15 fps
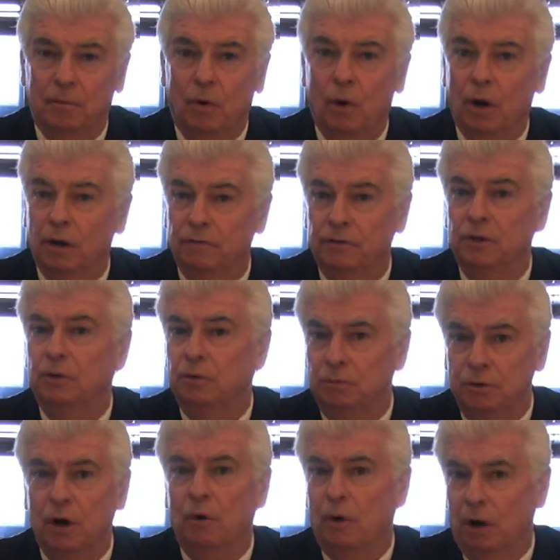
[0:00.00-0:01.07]
all of you
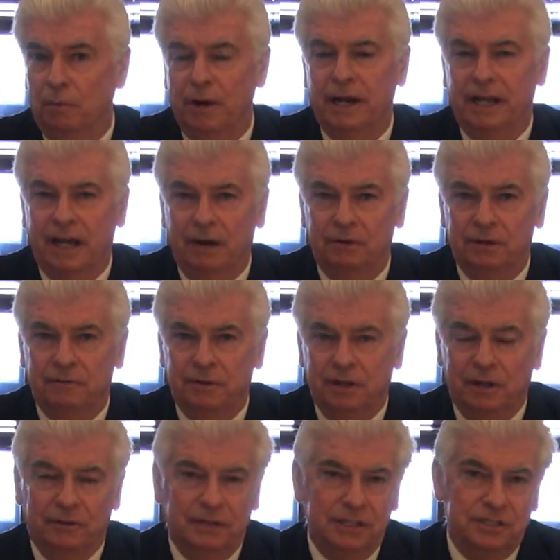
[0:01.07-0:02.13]
know already, how
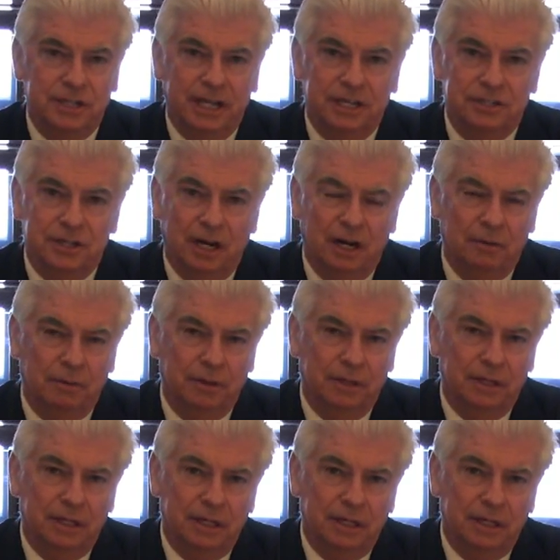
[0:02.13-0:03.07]
difficult these days are with